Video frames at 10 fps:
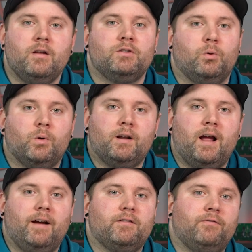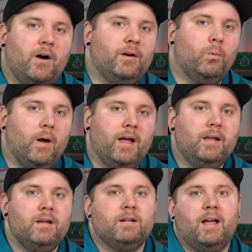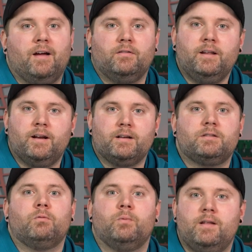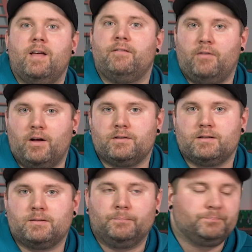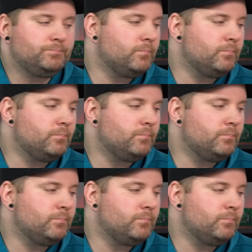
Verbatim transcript: So we're going to have to find a way to have Linux read that file system.